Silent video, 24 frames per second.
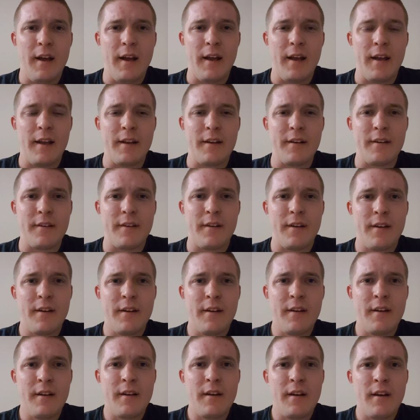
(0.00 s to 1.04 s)
And
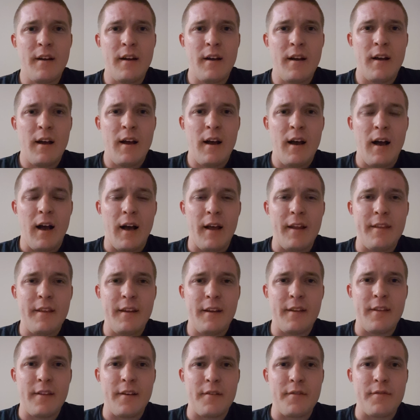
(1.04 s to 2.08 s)
I
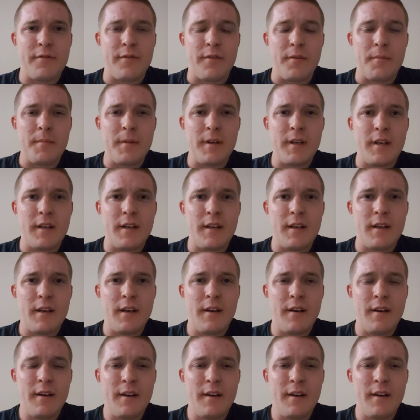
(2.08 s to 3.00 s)
think that for me,